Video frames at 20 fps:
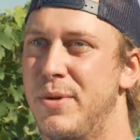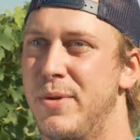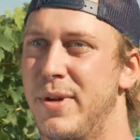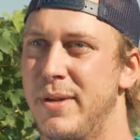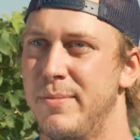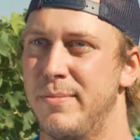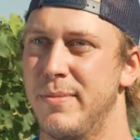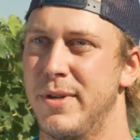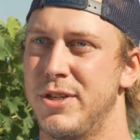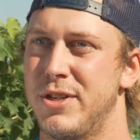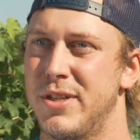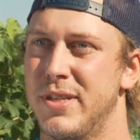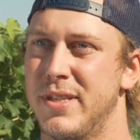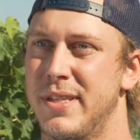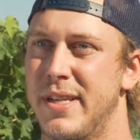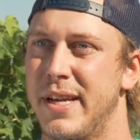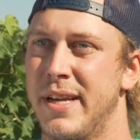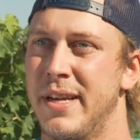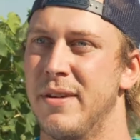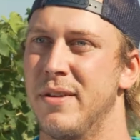between Michigan
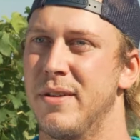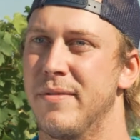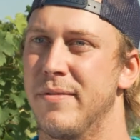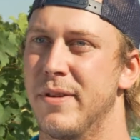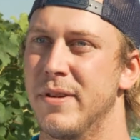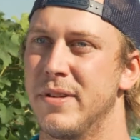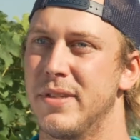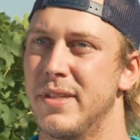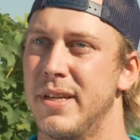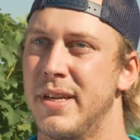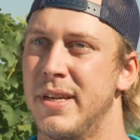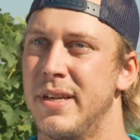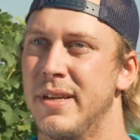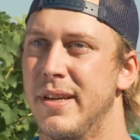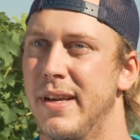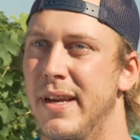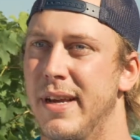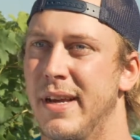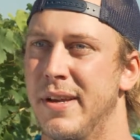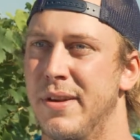State University
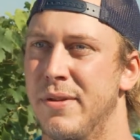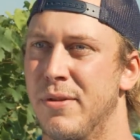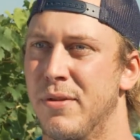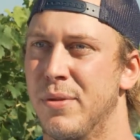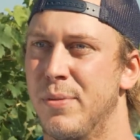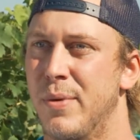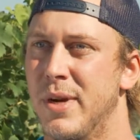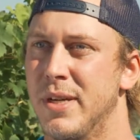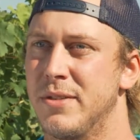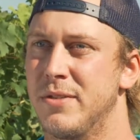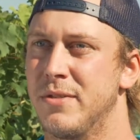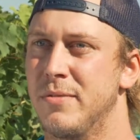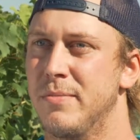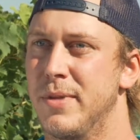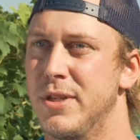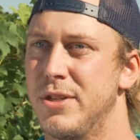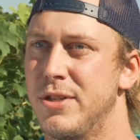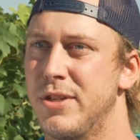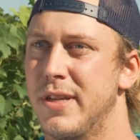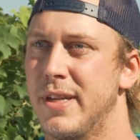and Northwestern
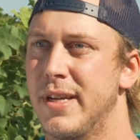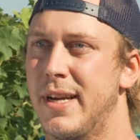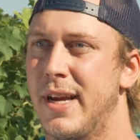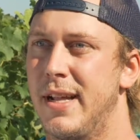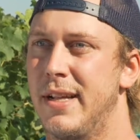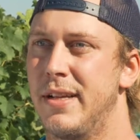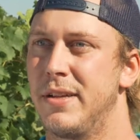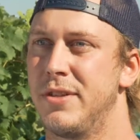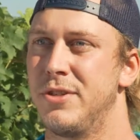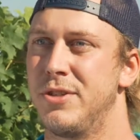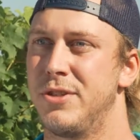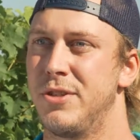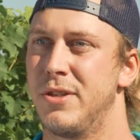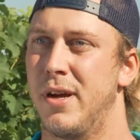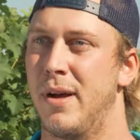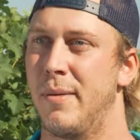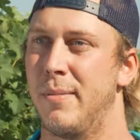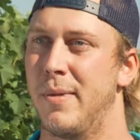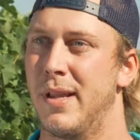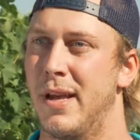Michigan College
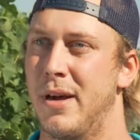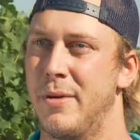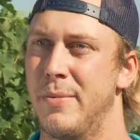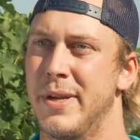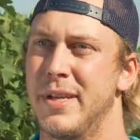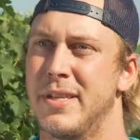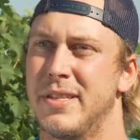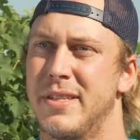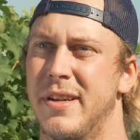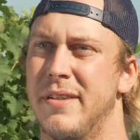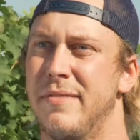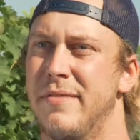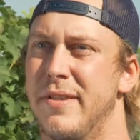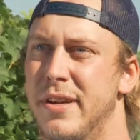um, allowed me to study